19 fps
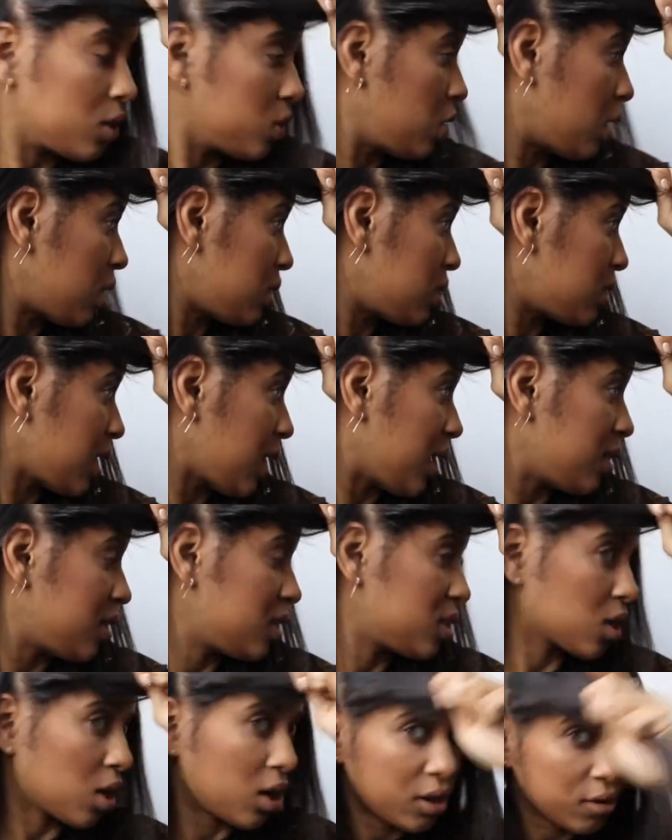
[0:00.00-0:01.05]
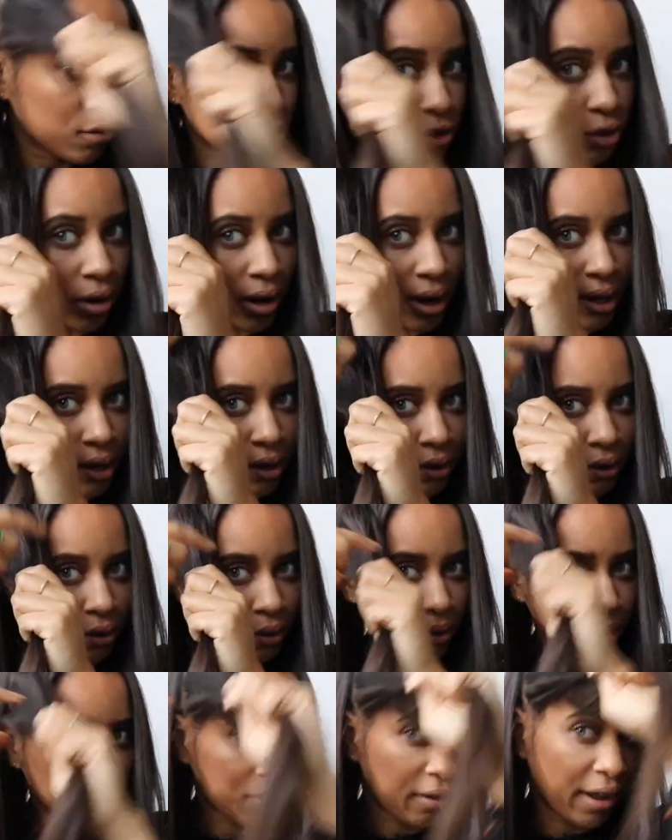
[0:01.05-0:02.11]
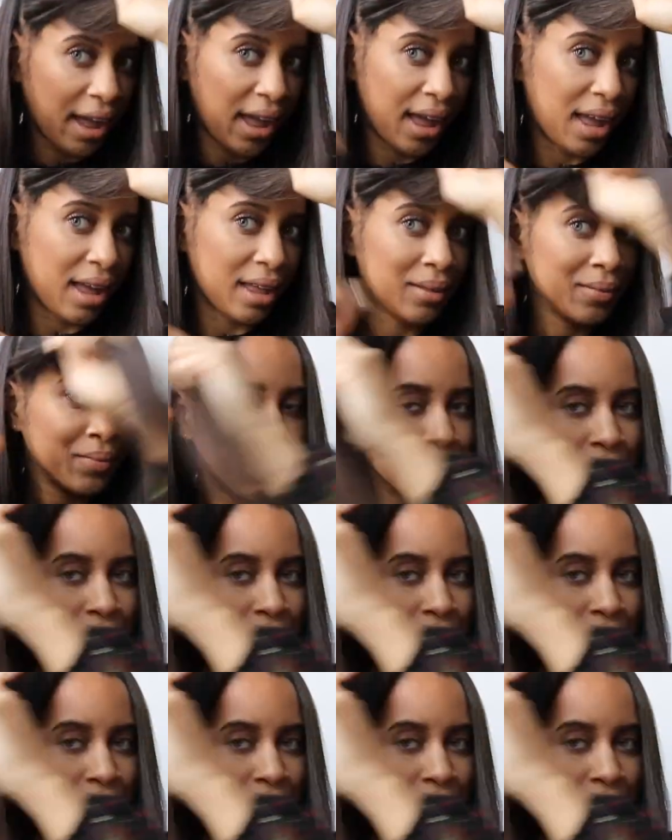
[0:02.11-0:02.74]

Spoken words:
You can see this kind of triangle of hair.